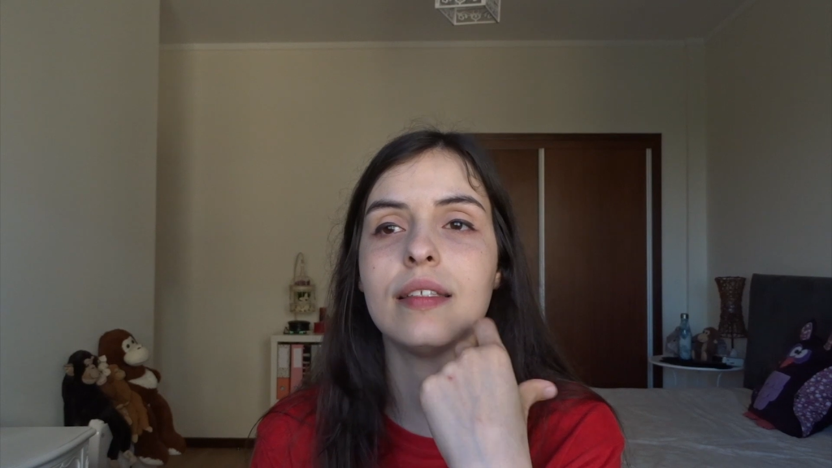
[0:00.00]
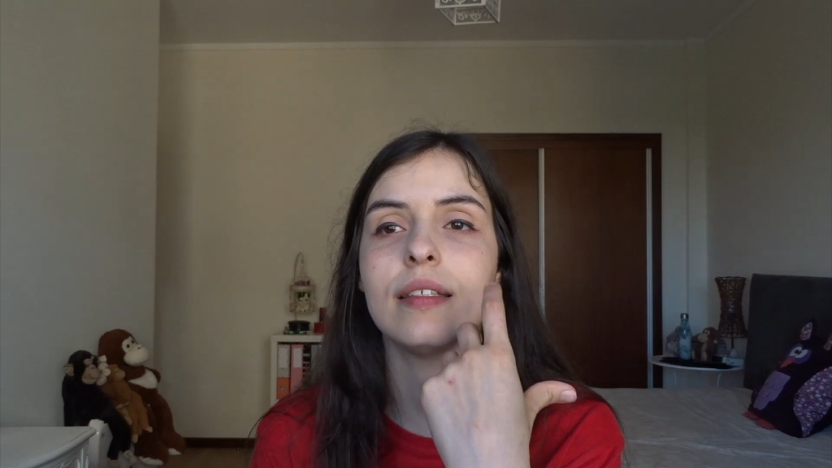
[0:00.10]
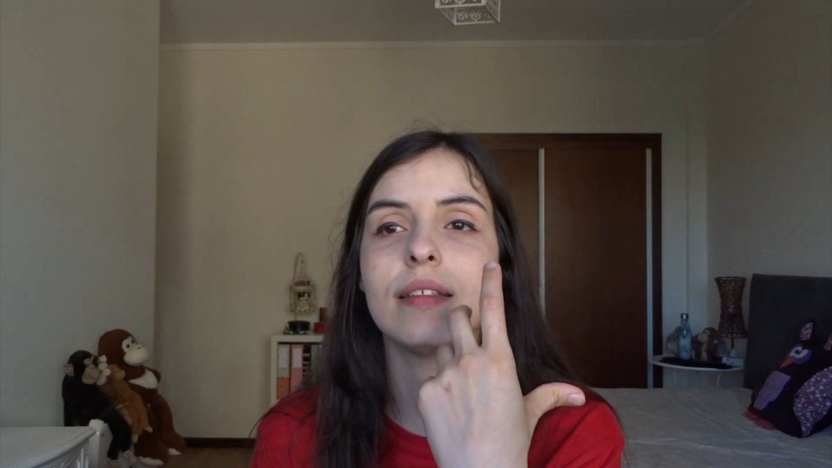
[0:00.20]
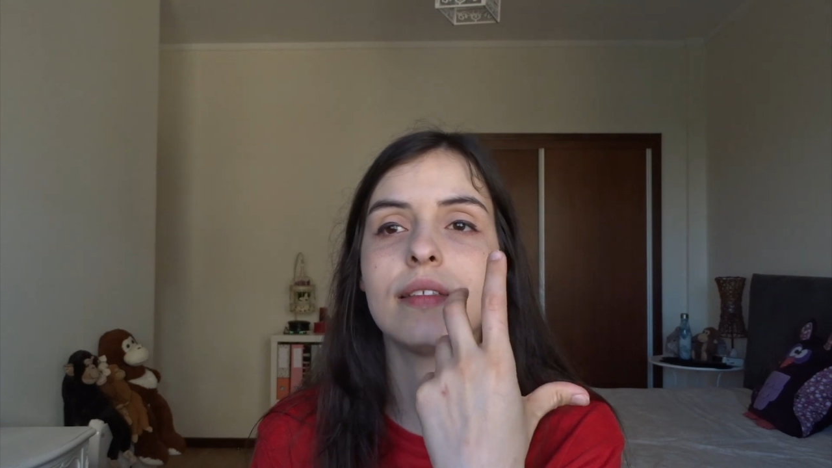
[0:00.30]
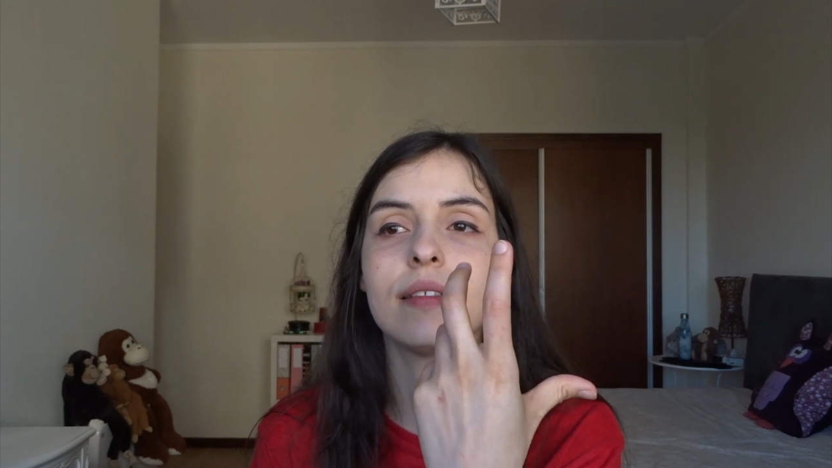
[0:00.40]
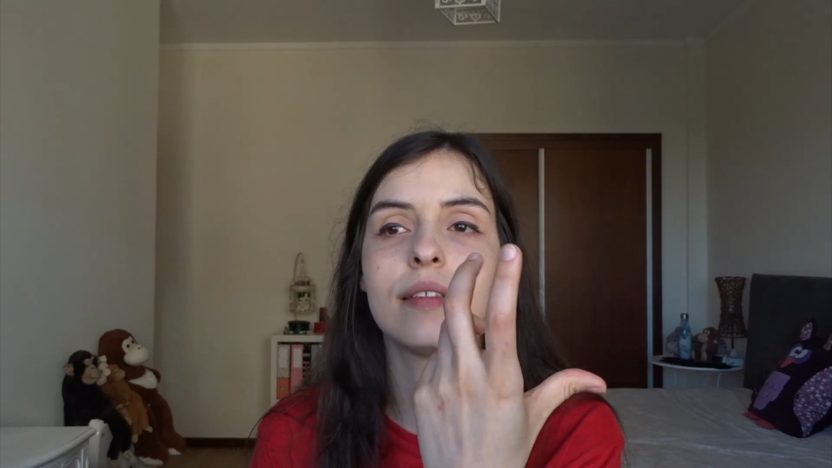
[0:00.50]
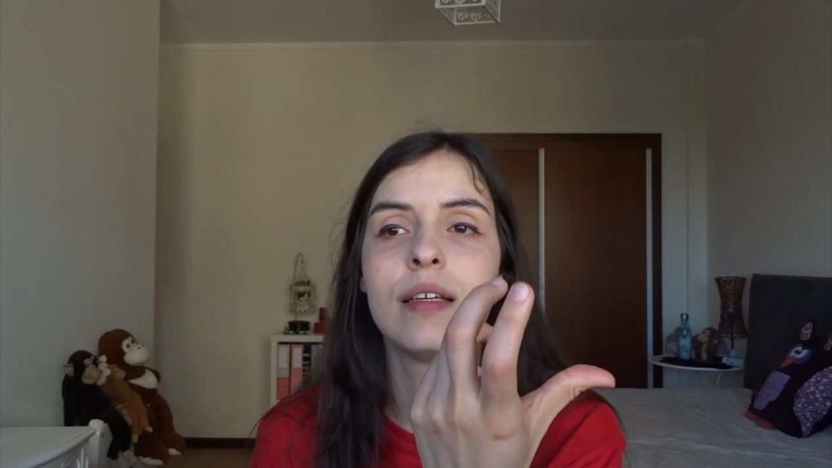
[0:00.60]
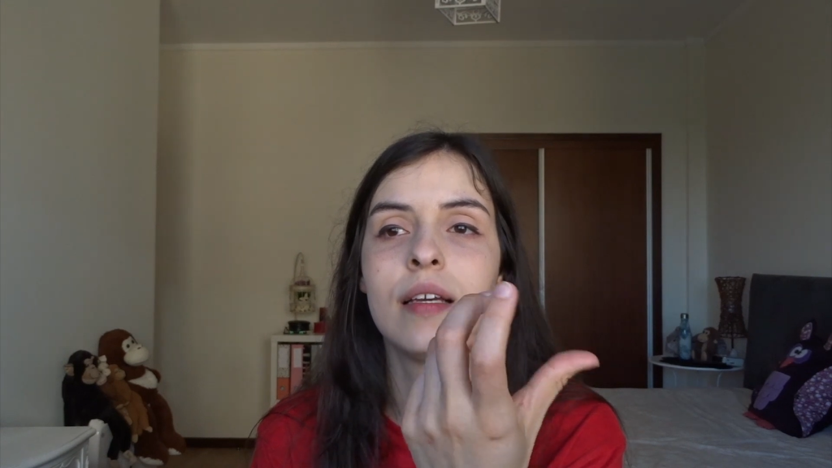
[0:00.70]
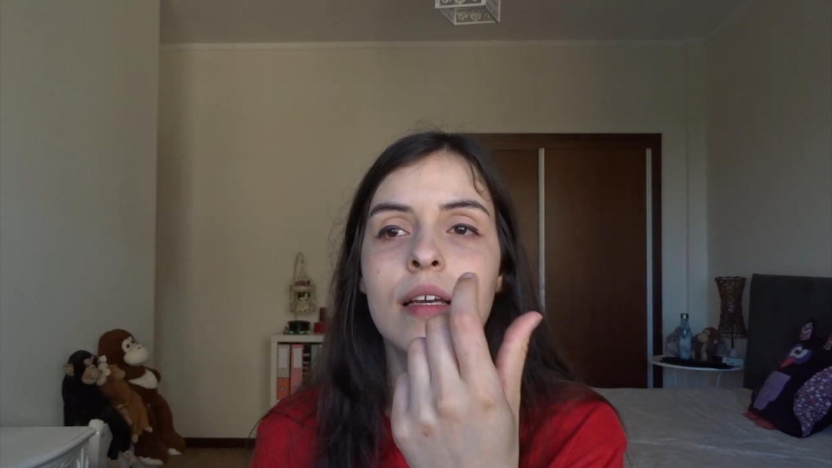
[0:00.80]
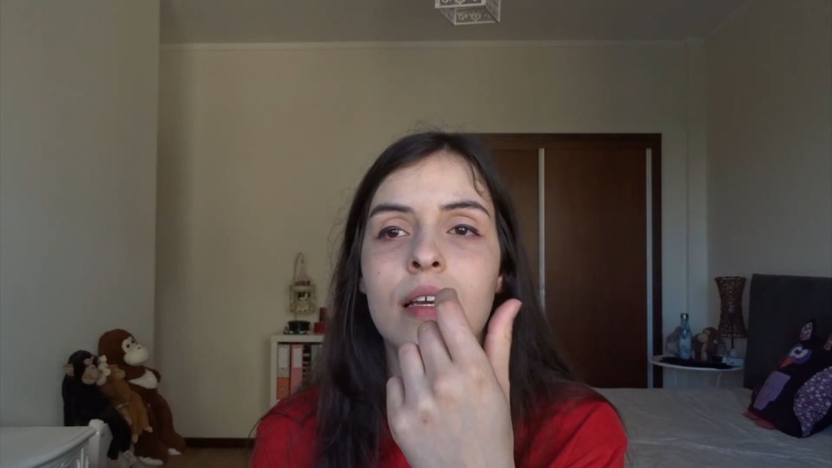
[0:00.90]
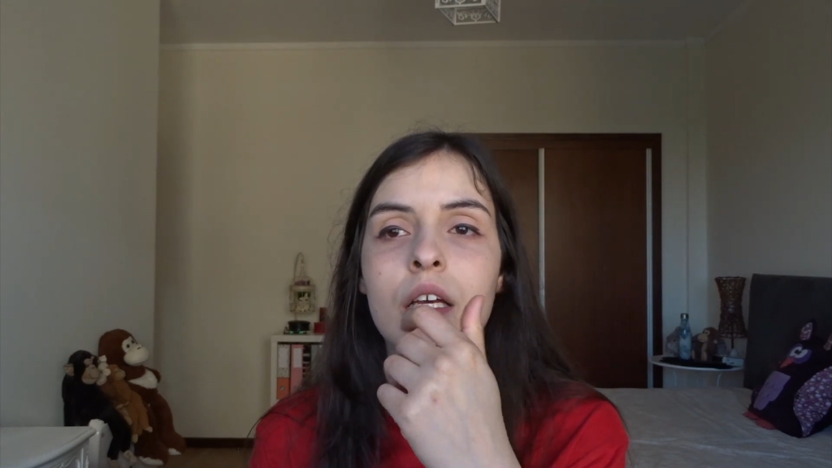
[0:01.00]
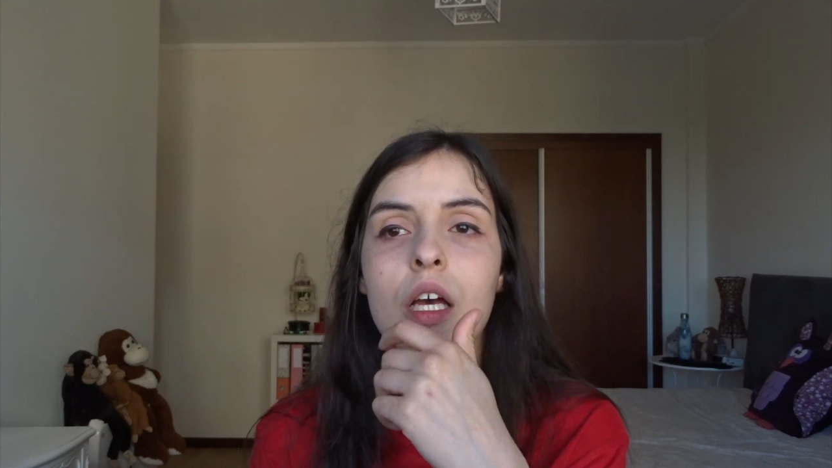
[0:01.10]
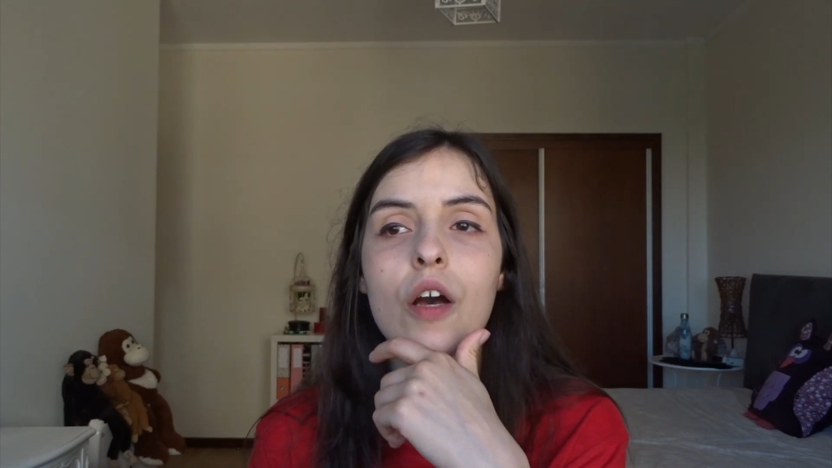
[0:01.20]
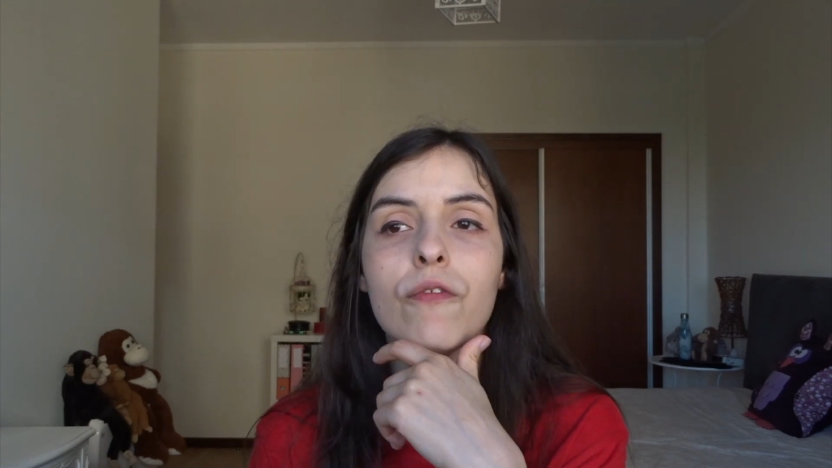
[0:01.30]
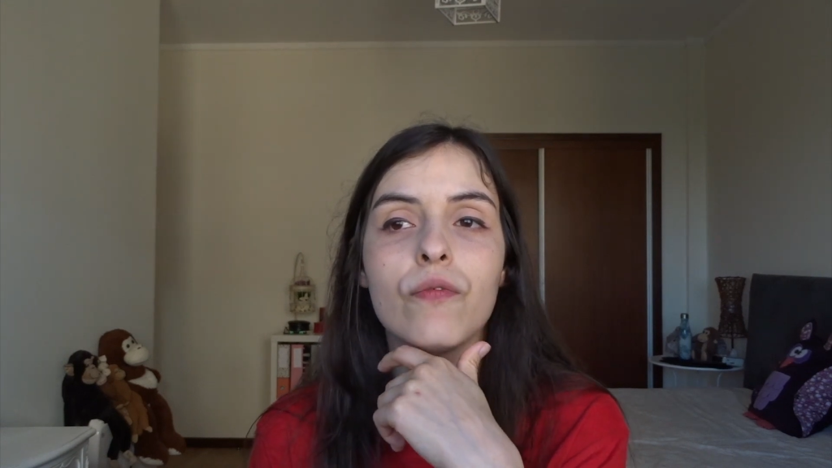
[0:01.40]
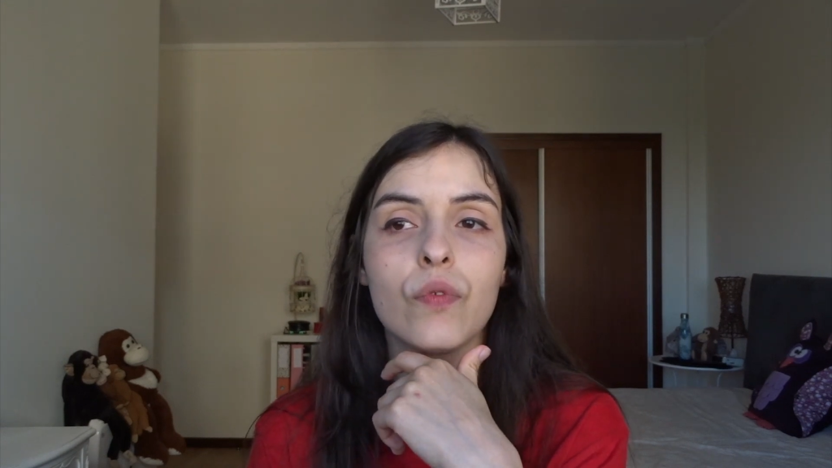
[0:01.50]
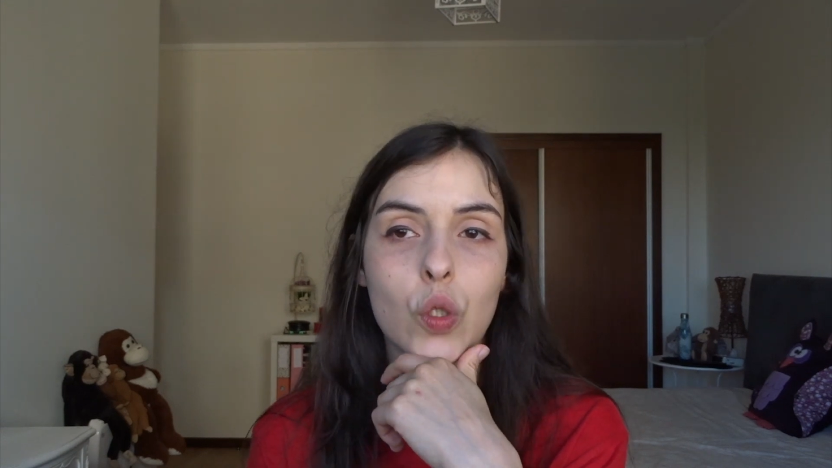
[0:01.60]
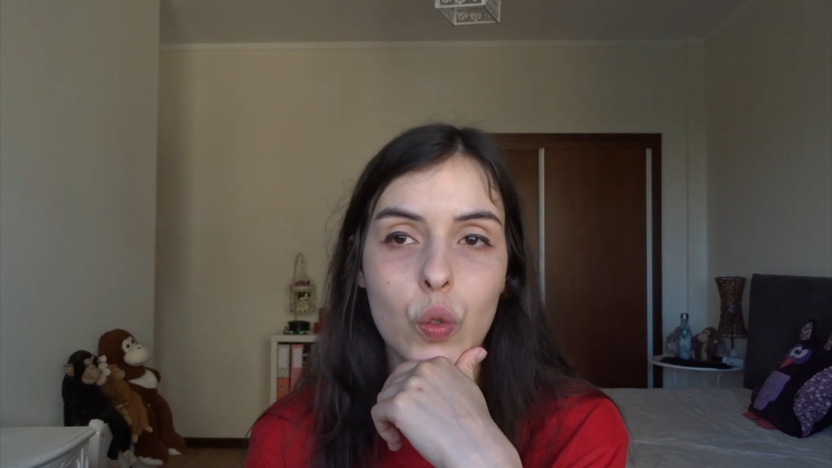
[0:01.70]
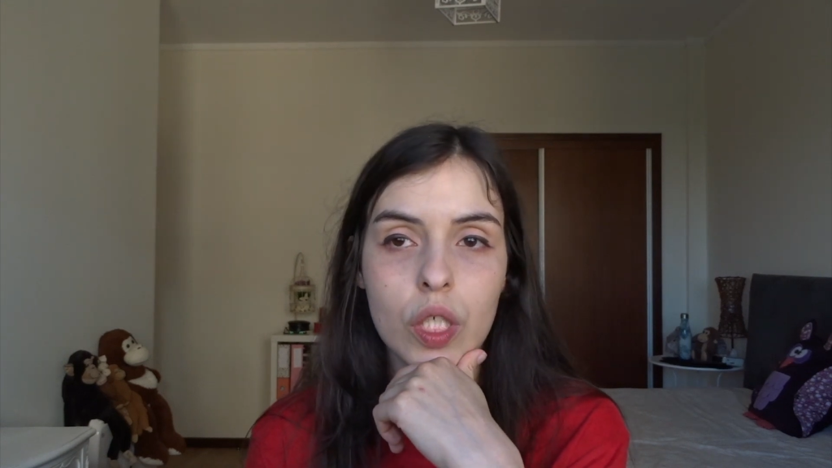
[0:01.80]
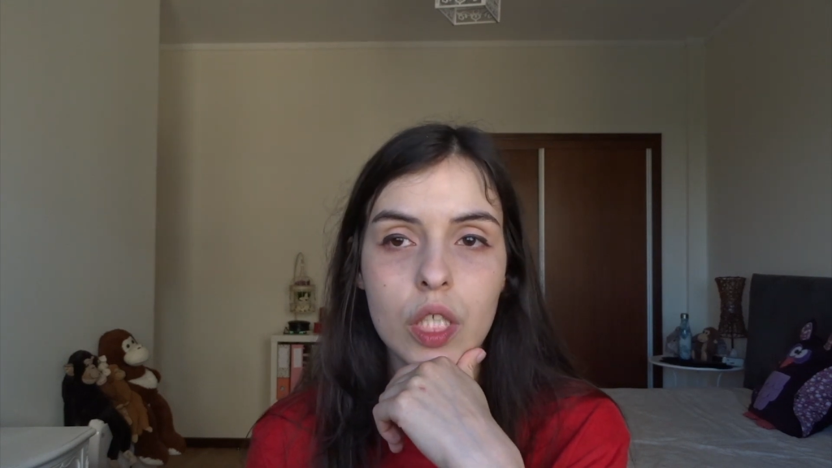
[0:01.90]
is a fluke.